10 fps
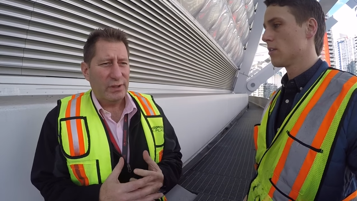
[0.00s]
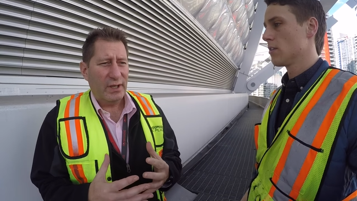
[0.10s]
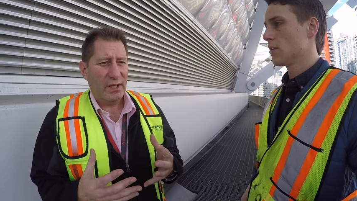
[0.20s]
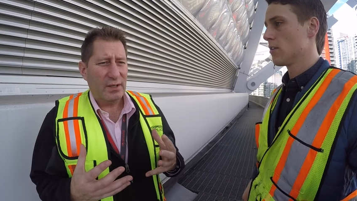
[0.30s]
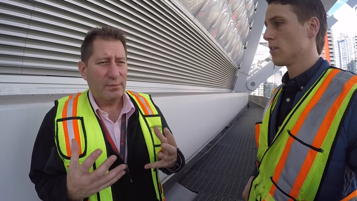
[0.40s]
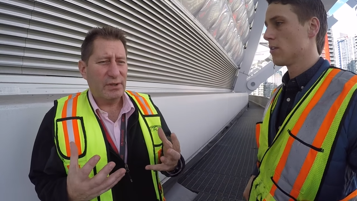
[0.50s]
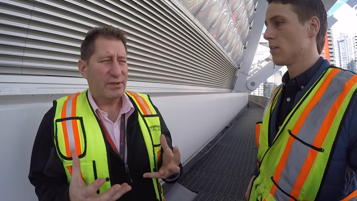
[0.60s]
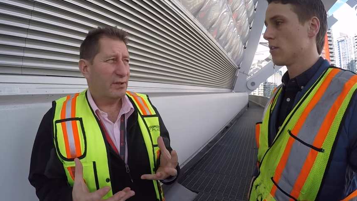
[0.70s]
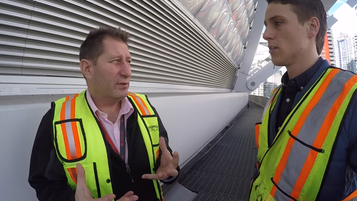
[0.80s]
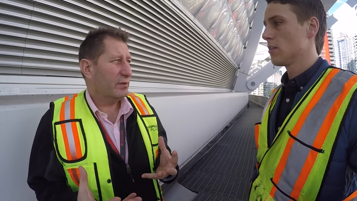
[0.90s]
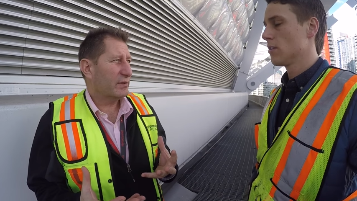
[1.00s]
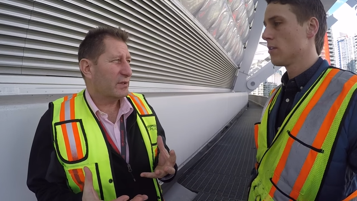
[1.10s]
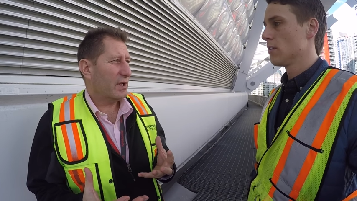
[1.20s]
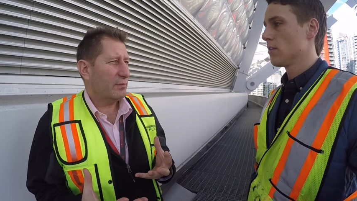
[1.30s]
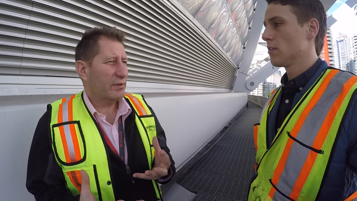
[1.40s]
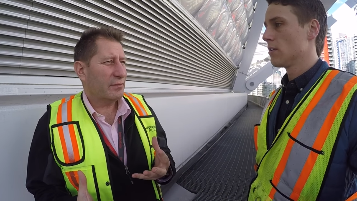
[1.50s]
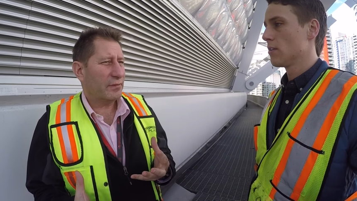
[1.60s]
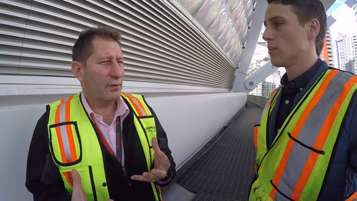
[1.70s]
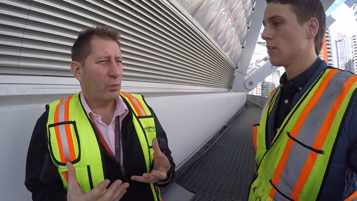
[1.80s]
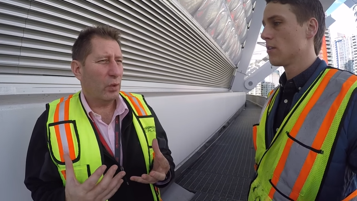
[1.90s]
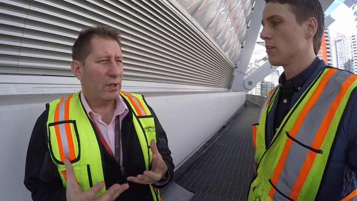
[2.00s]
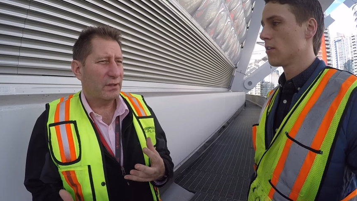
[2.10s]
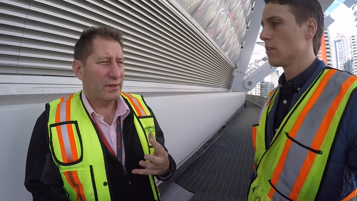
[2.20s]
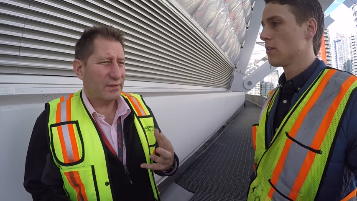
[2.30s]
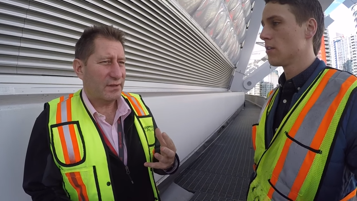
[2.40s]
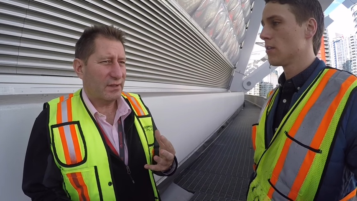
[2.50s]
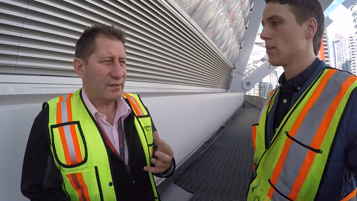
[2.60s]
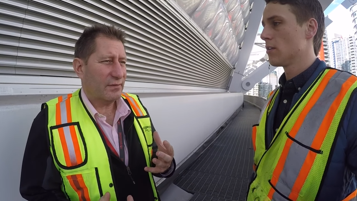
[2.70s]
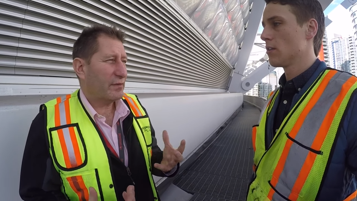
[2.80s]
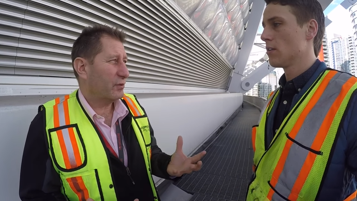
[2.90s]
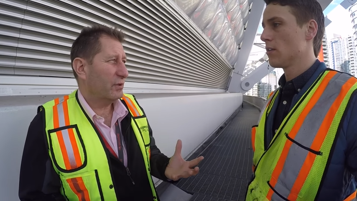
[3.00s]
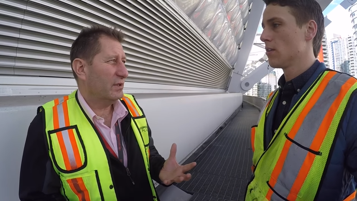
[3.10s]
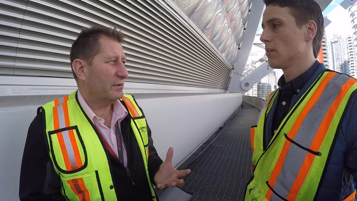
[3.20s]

Speaker 1: We had materials coming from well in excess of 30